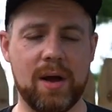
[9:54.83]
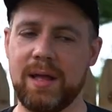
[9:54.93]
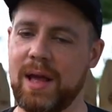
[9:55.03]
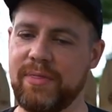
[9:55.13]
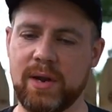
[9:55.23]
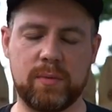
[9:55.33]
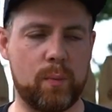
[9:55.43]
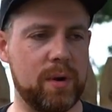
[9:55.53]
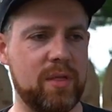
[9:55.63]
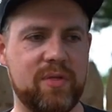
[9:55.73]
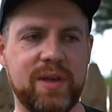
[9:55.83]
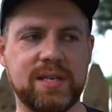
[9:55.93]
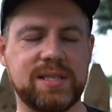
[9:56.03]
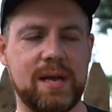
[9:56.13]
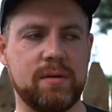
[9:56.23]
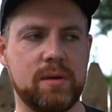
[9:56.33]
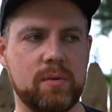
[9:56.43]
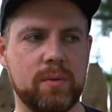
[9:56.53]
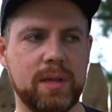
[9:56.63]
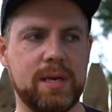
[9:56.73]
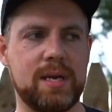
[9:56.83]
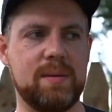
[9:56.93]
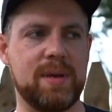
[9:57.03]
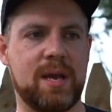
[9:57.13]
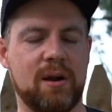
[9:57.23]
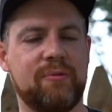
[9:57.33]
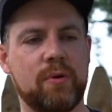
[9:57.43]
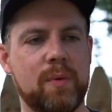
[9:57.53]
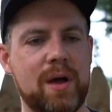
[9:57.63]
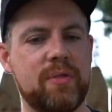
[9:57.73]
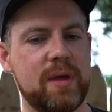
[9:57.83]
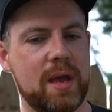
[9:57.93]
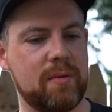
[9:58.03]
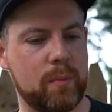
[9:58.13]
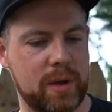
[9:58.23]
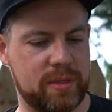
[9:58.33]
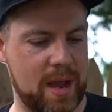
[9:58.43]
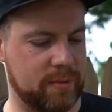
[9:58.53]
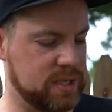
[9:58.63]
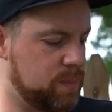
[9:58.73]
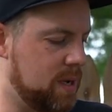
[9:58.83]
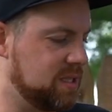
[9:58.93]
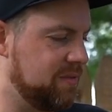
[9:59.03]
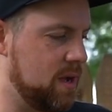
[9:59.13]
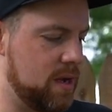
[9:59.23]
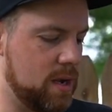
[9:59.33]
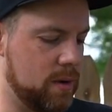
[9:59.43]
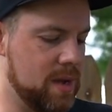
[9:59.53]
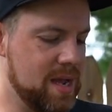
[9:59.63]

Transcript: I think one of the things that you really need to be careful with a responsive yo-yo